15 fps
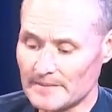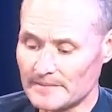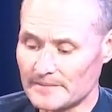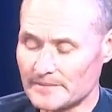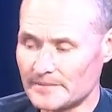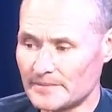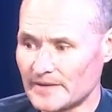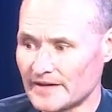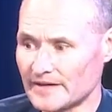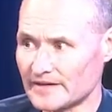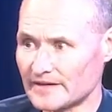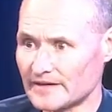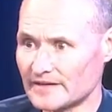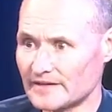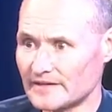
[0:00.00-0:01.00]
But
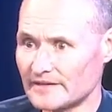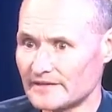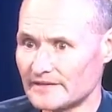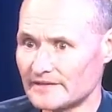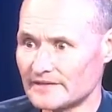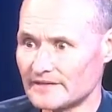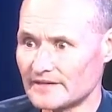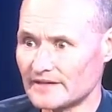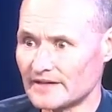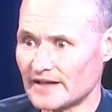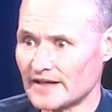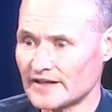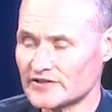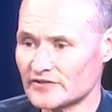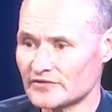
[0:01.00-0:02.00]

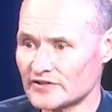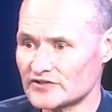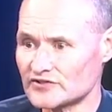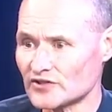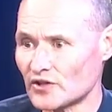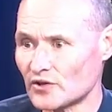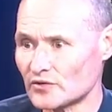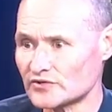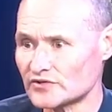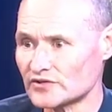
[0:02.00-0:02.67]
as a result